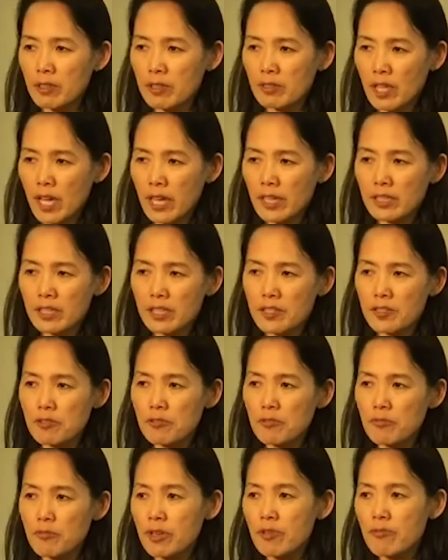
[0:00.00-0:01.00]
likely
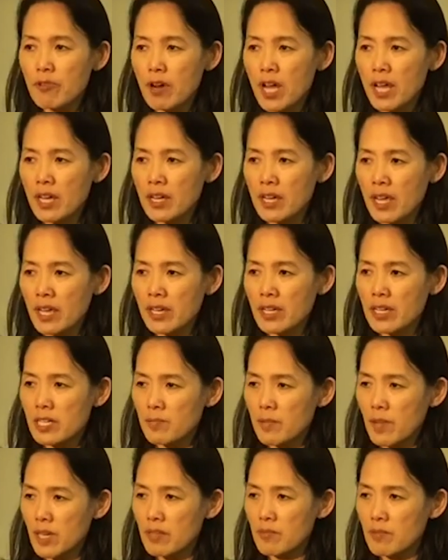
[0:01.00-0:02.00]
to rerun any
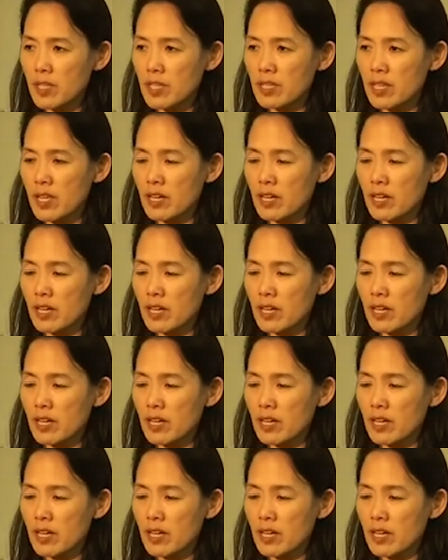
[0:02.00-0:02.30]
specimens